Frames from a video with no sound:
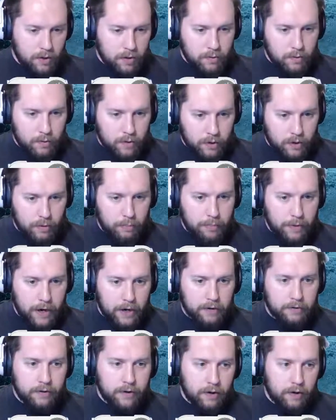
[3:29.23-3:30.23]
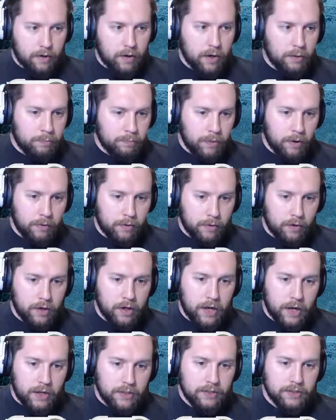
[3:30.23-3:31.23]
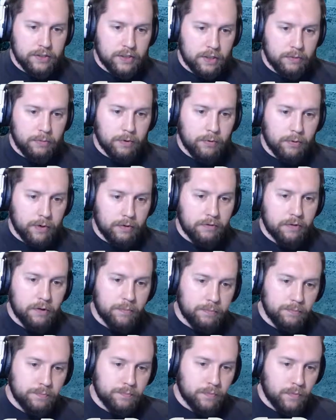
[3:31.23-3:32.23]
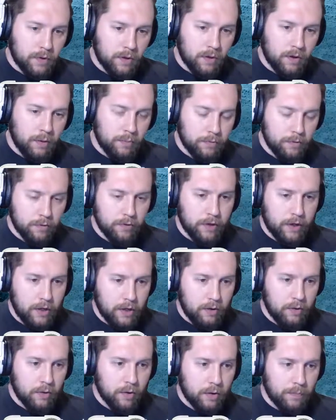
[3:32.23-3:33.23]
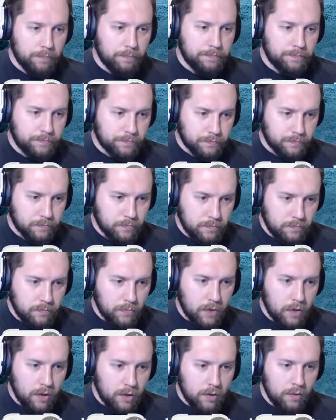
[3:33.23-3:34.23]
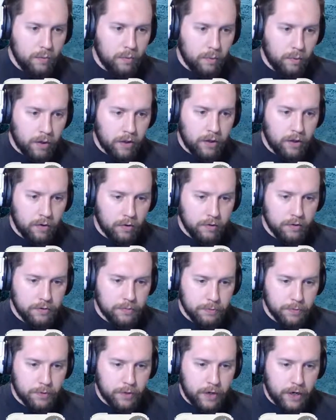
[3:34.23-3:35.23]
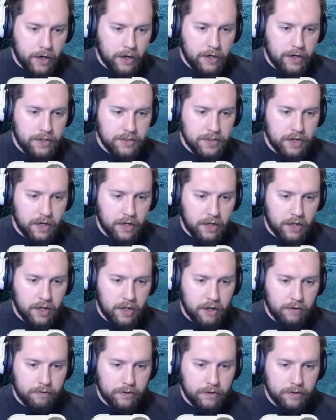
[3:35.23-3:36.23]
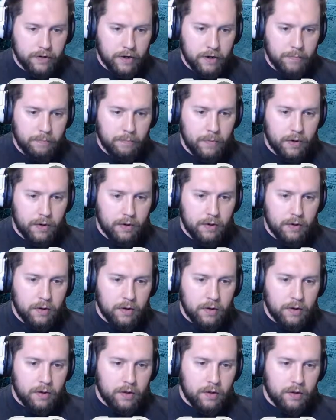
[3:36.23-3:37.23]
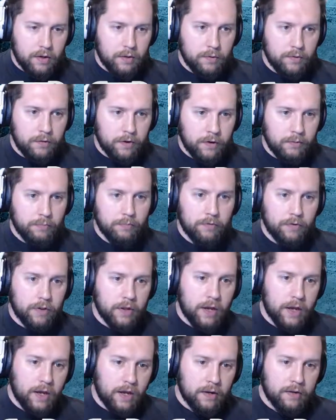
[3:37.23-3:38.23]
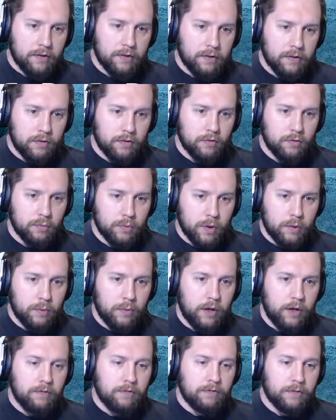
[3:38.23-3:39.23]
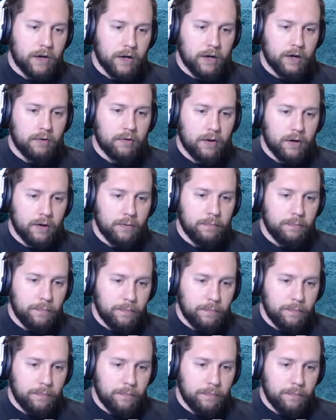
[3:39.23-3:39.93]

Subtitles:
I want to come back down. I probably could have dashed there, but whatever. Come through the key door. We want to kill this blue guy. He's got a key every time. Use him for that. This is where we need fire rod.